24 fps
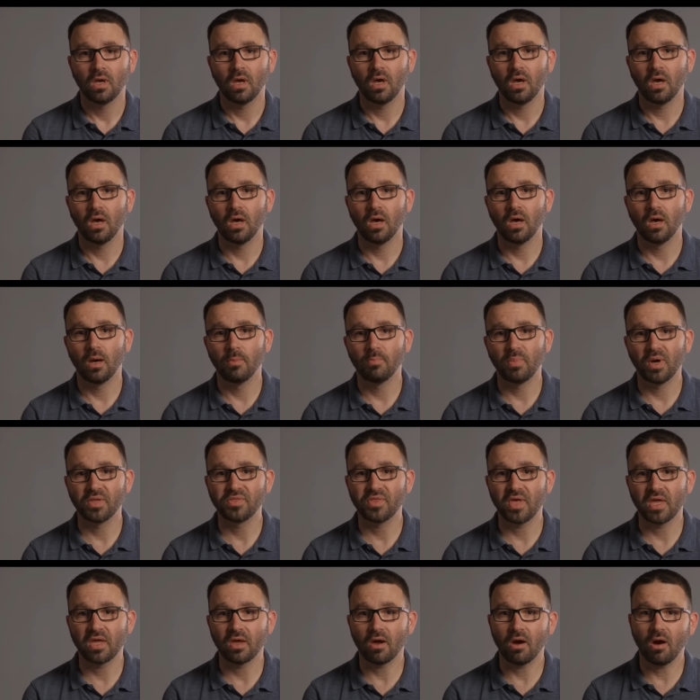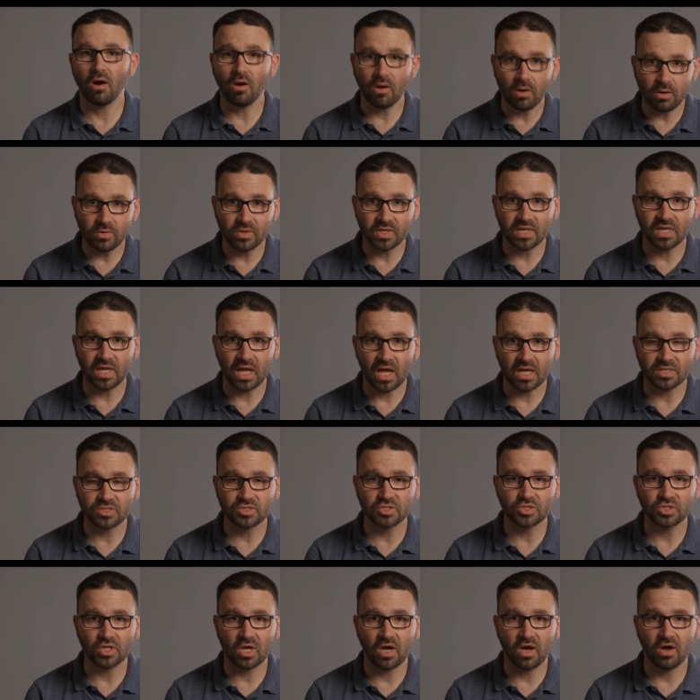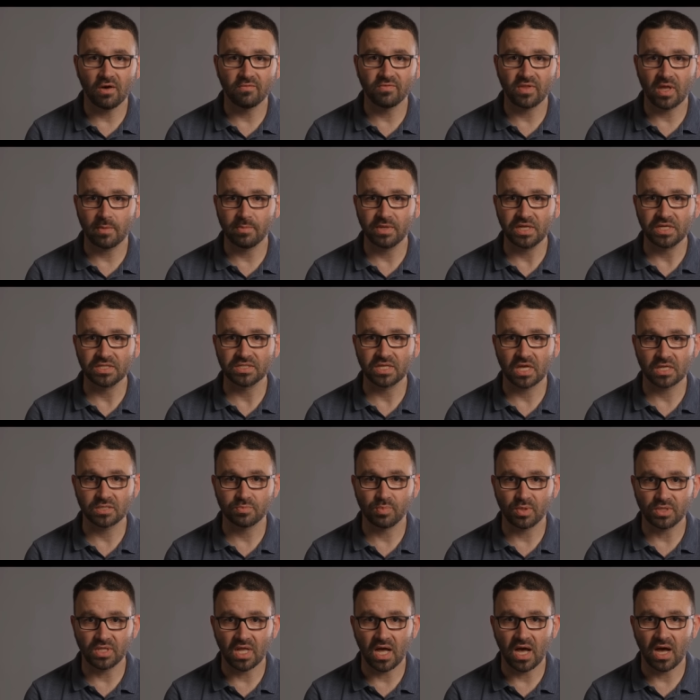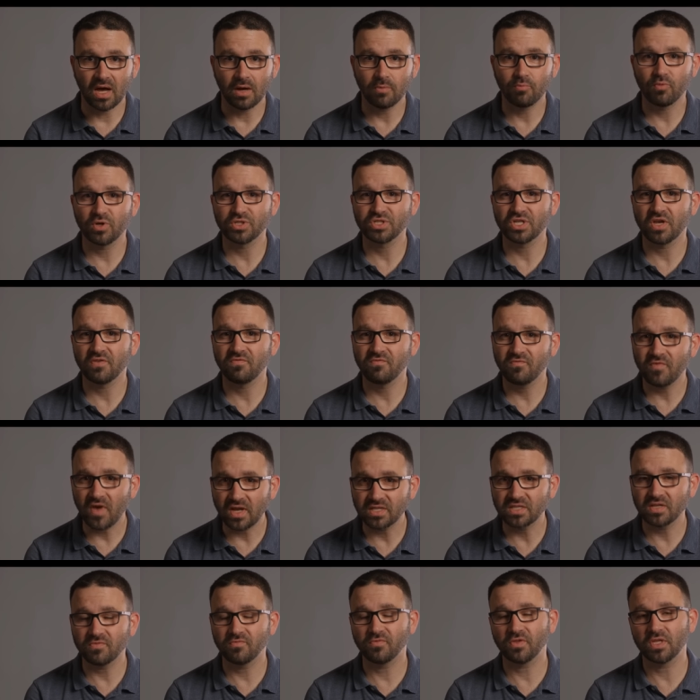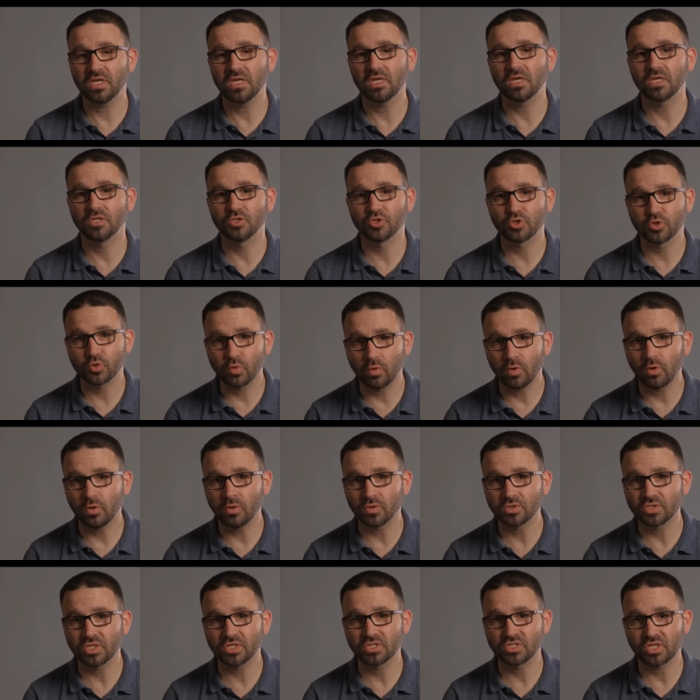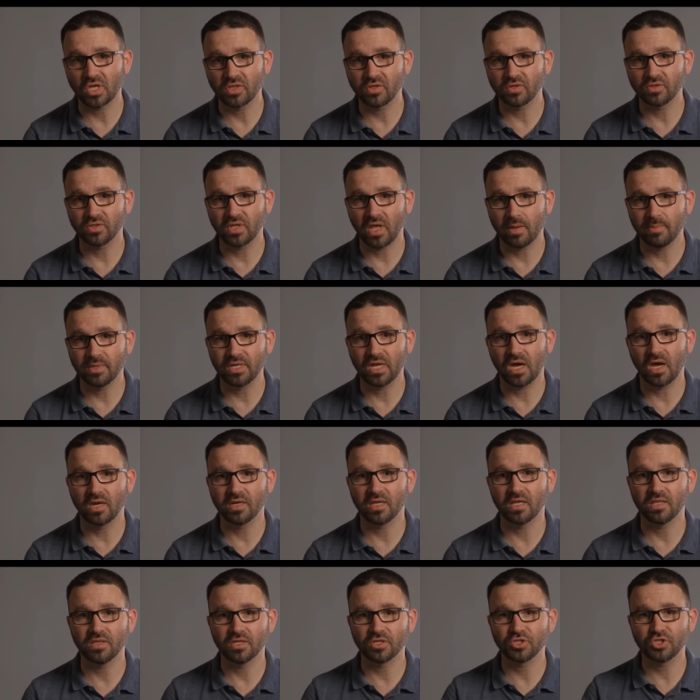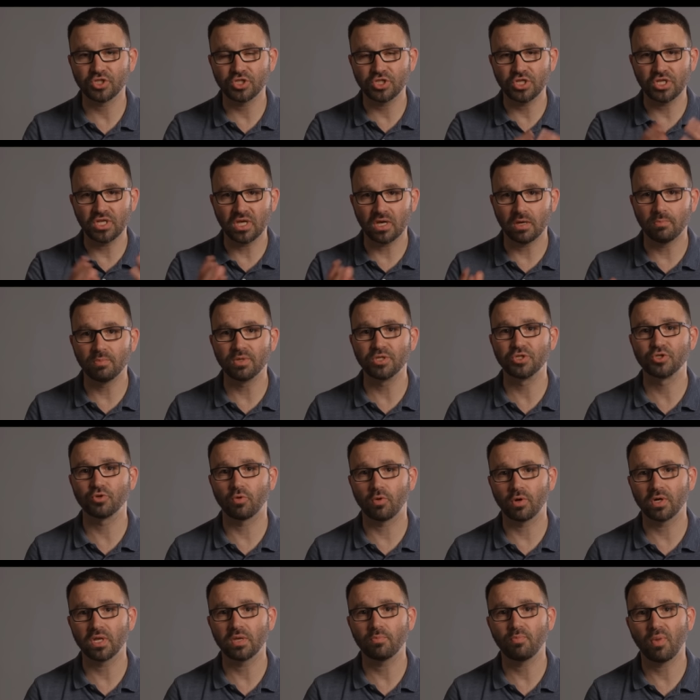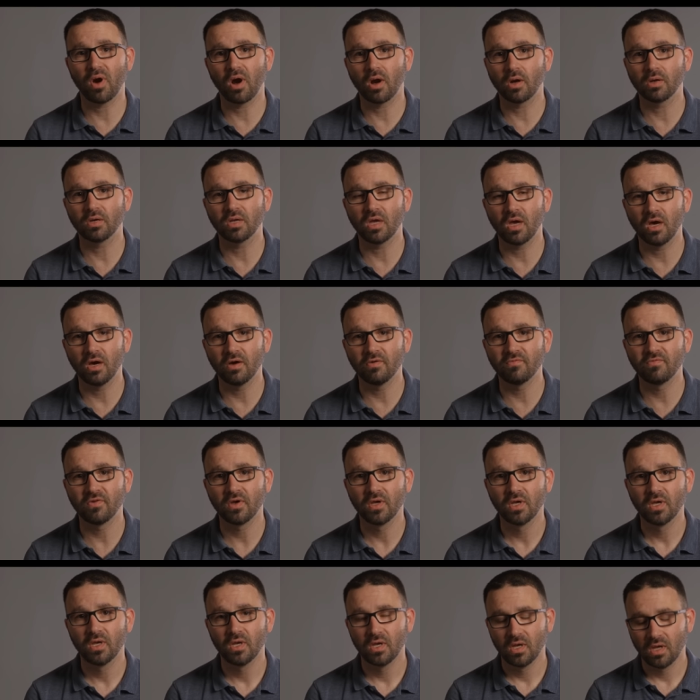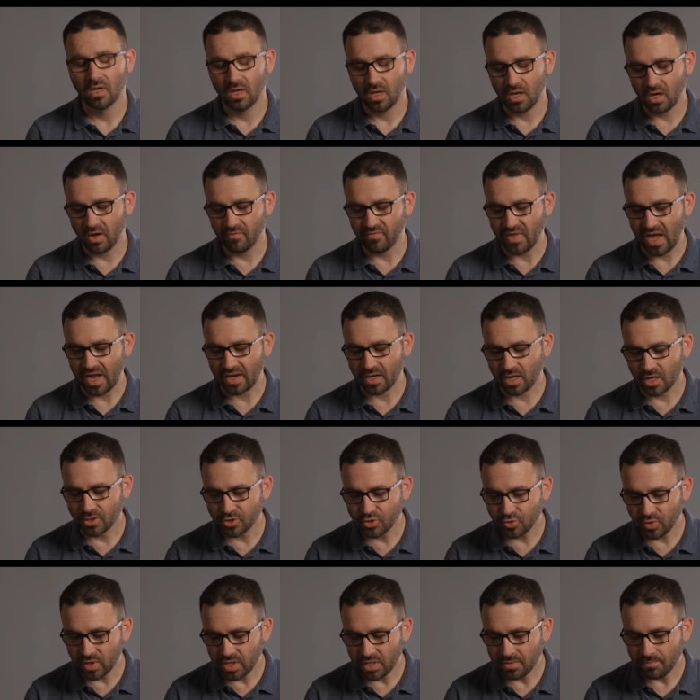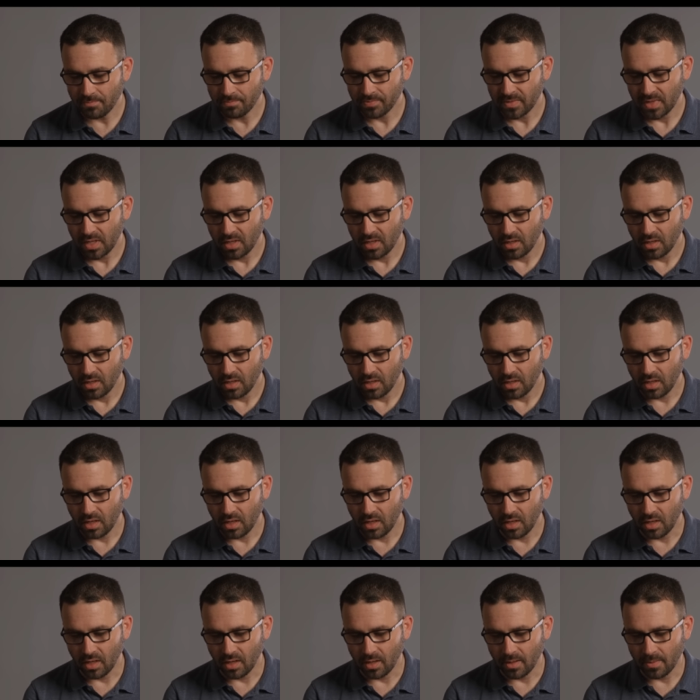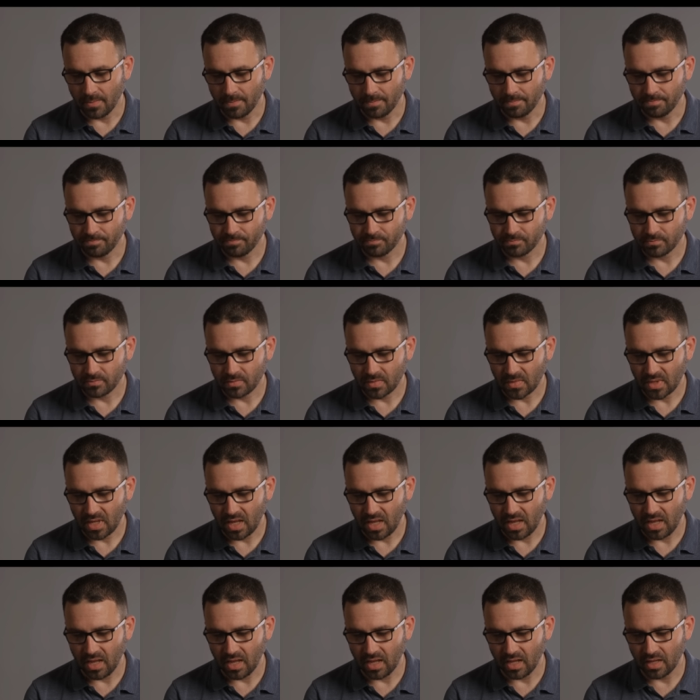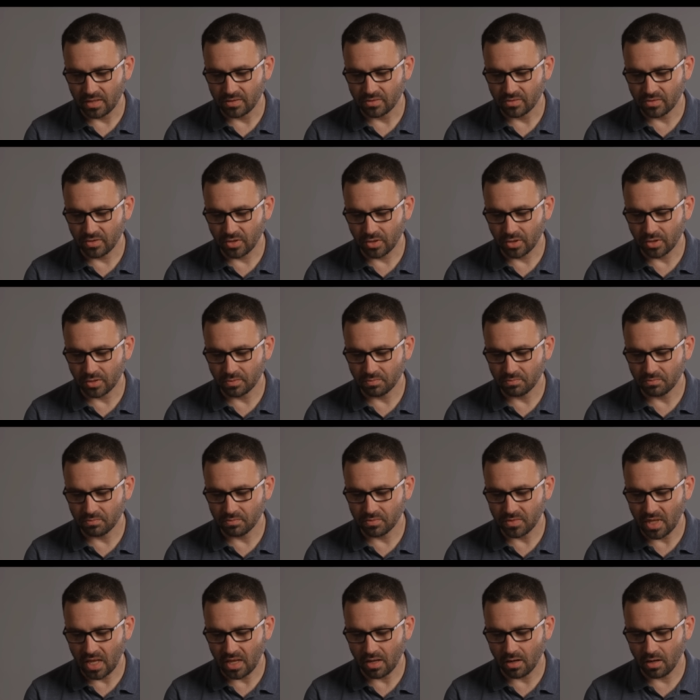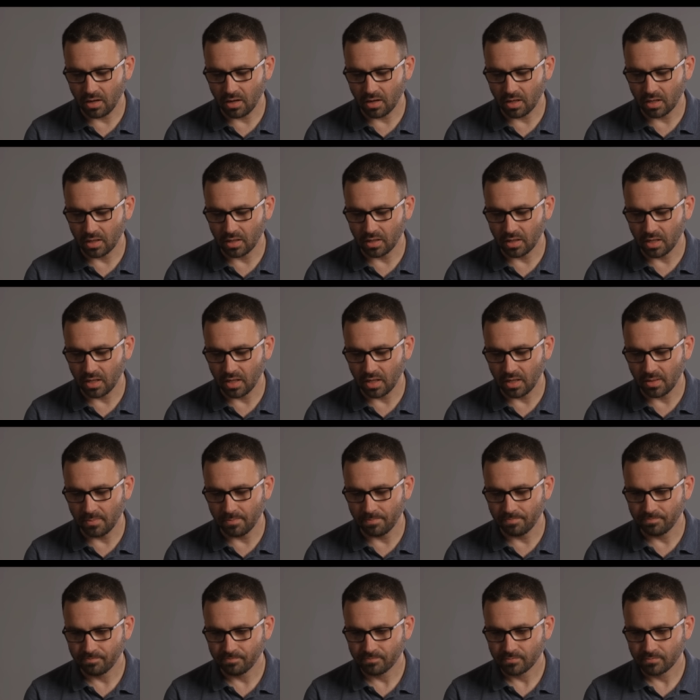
uh, but they are the guests of Lebanese Hezbollah, which effectively controls southern Lebanon and the Shia majority part of, of that country. Um, and they're, they are, um,